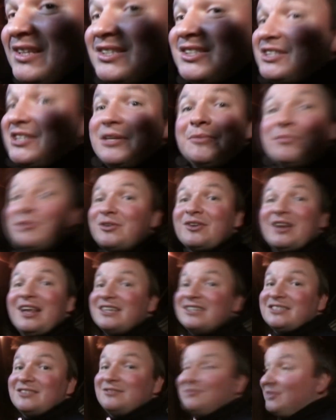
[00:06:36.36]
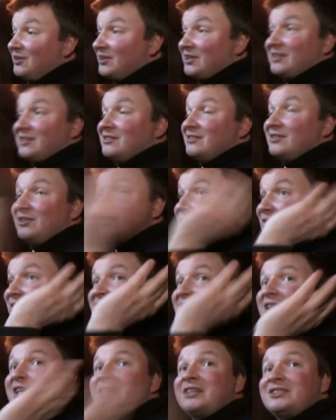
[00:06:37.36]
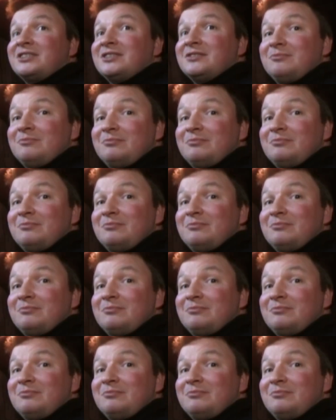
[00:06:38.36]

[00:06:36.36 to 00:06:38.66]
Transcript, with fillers: this is typical glass, lunatics. Are